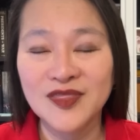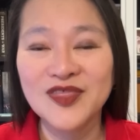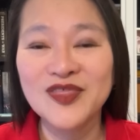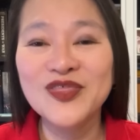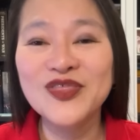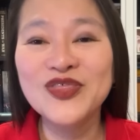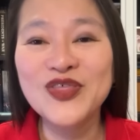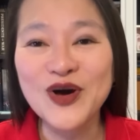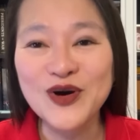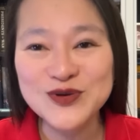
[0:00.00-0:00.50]

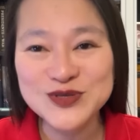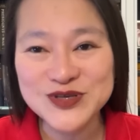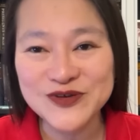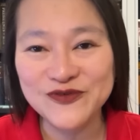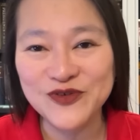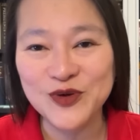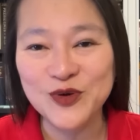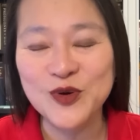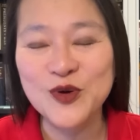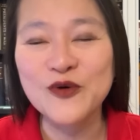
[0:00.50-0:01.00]
Those
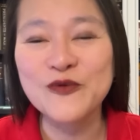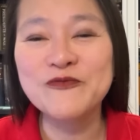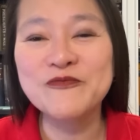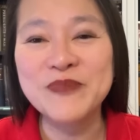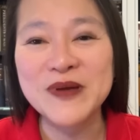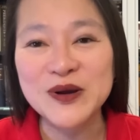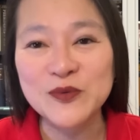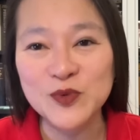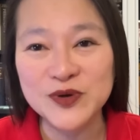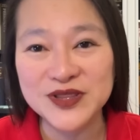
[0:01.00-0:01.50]
of you who've
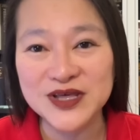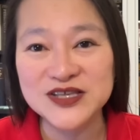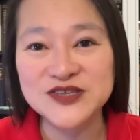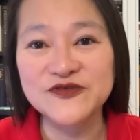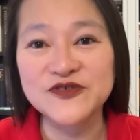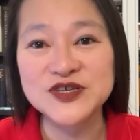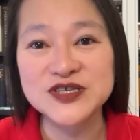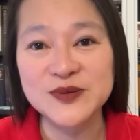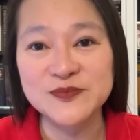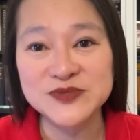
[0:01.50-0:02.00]
been with us
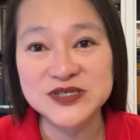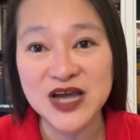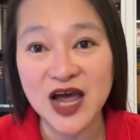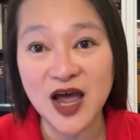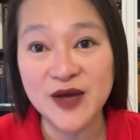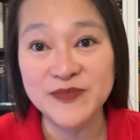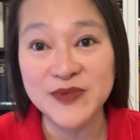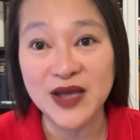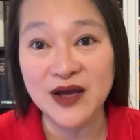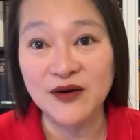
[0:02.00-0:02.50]
for some
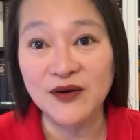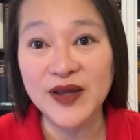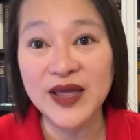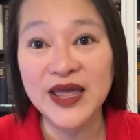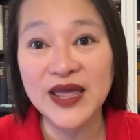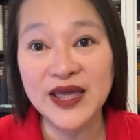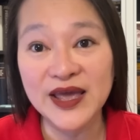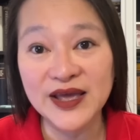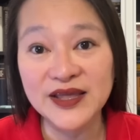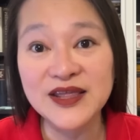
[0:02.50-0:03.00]
time now
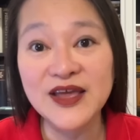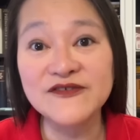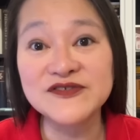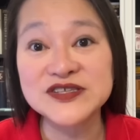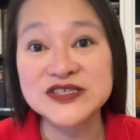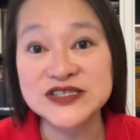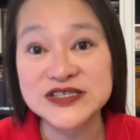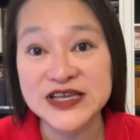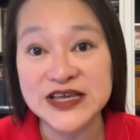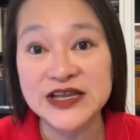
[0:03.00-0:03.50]
and have
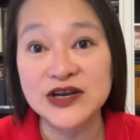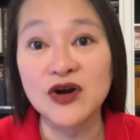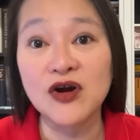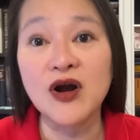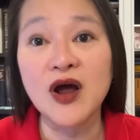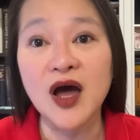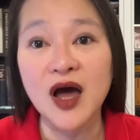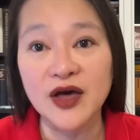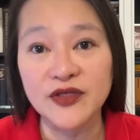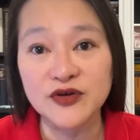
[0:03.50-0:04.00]
seen
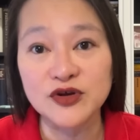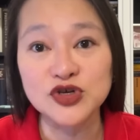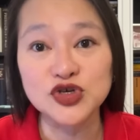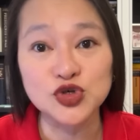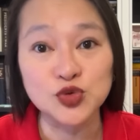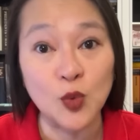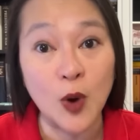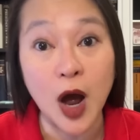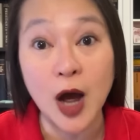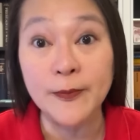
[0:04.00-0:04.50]
our other
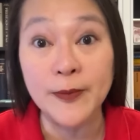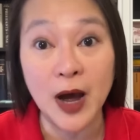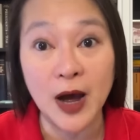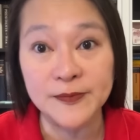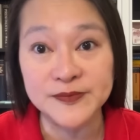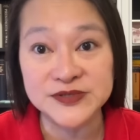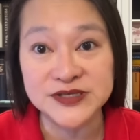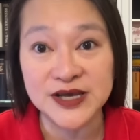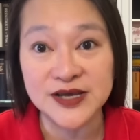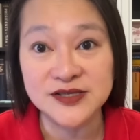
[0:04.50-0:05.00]
Schwab
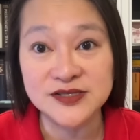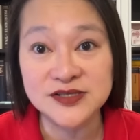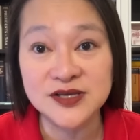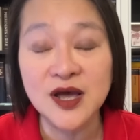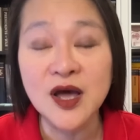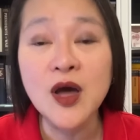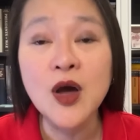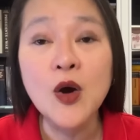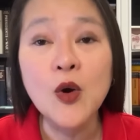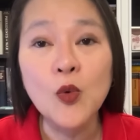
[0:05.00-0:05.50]
updates
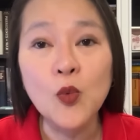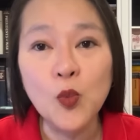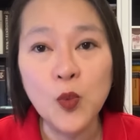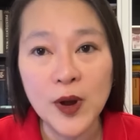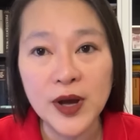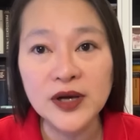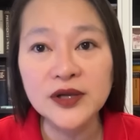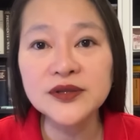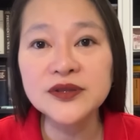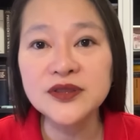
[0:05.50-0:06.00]

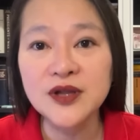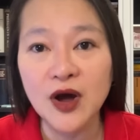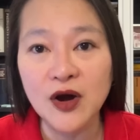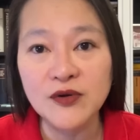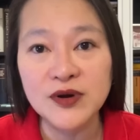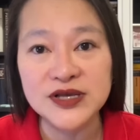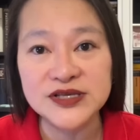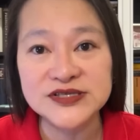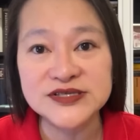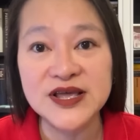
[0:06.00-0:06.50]
will
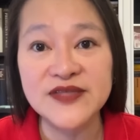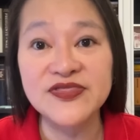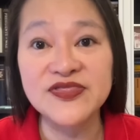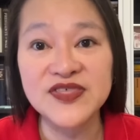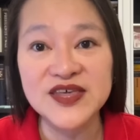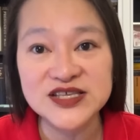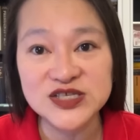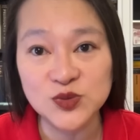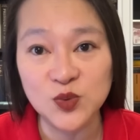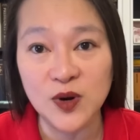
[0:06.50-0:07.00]
notice that
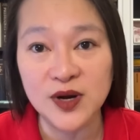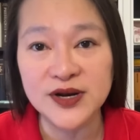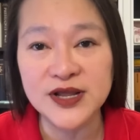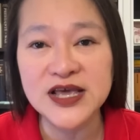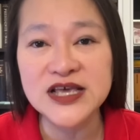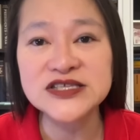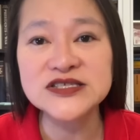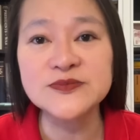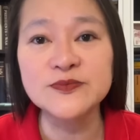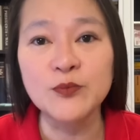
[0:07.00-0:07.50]
this one
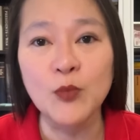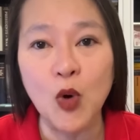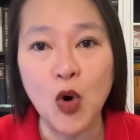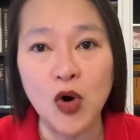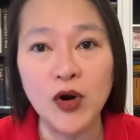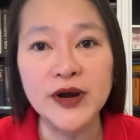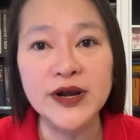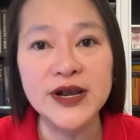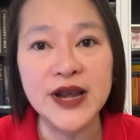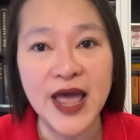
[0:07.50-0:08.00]
is
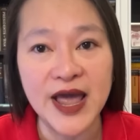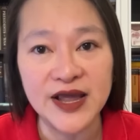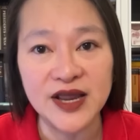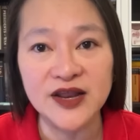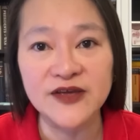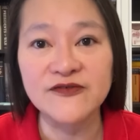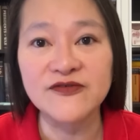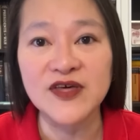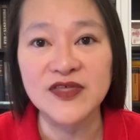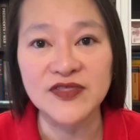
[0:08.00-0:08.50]
more
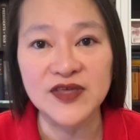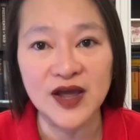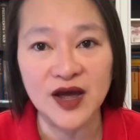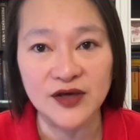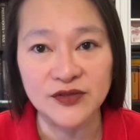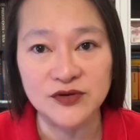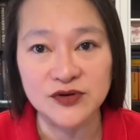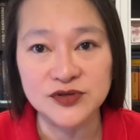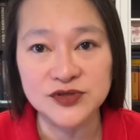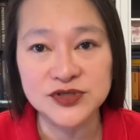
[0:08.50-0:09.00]
negative than the
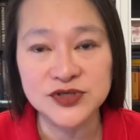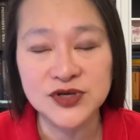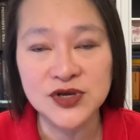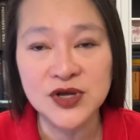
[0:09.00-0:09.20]
others.